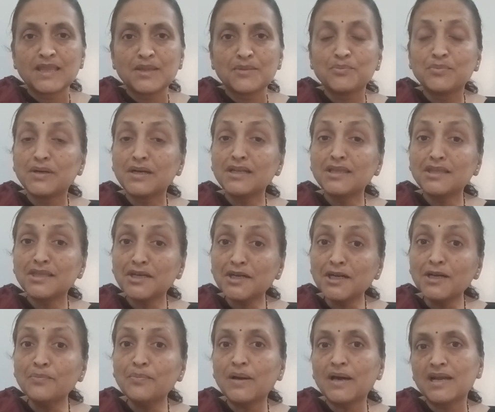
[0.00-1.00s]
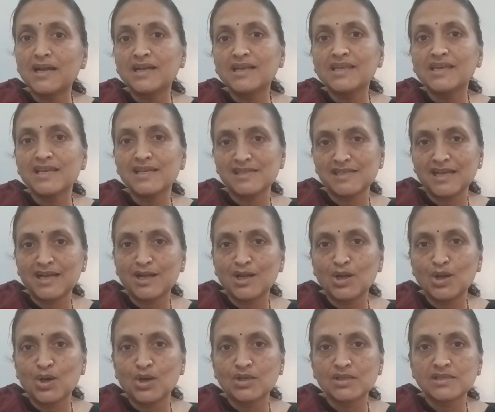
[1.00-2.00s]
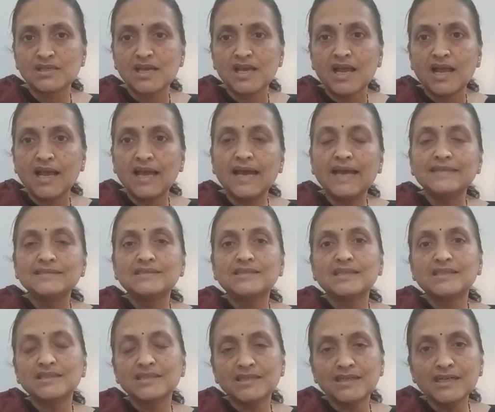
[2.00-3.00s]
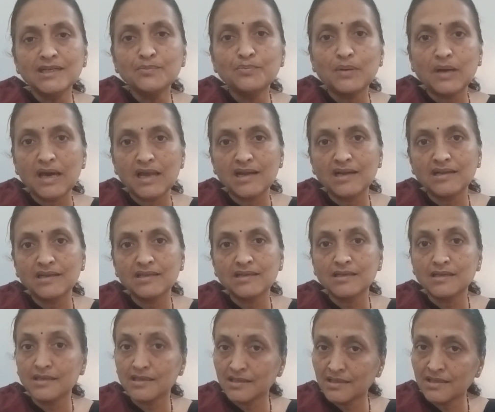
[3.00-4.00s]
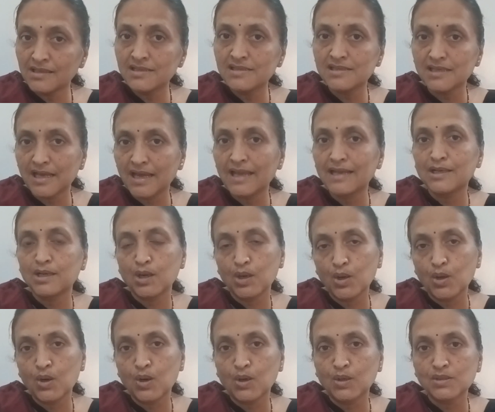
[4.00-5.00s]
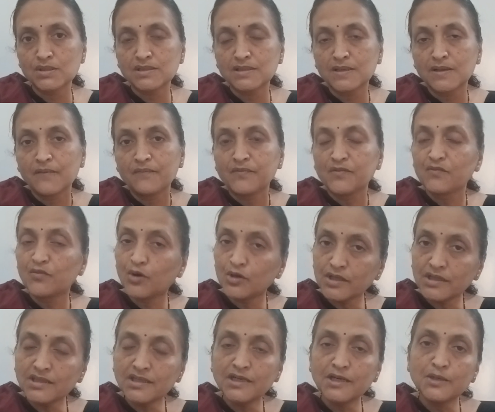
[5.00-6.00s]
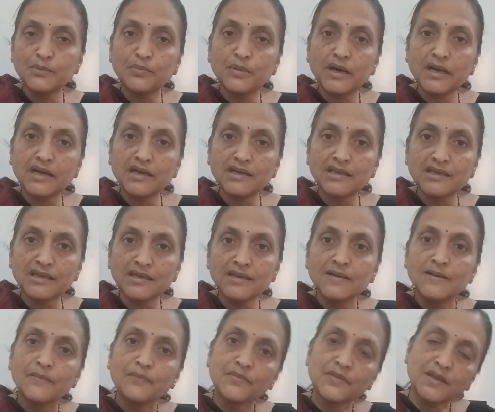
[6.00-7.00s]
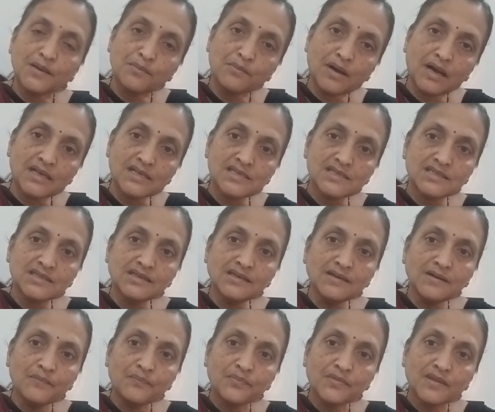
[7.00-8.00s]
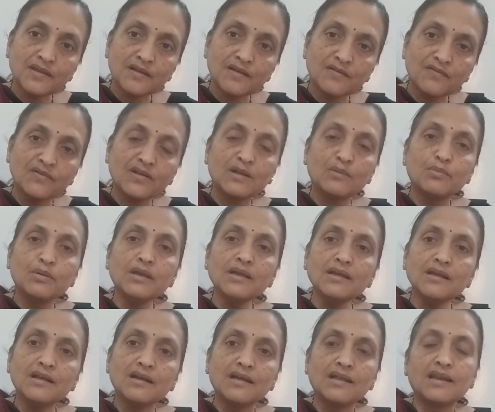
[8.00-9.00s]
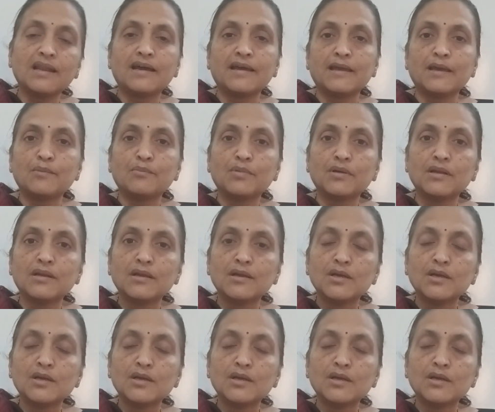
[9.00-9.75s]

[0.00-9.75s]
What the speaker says: But third party is at loss. As the third party is at loss, for the third party, the master will be liable.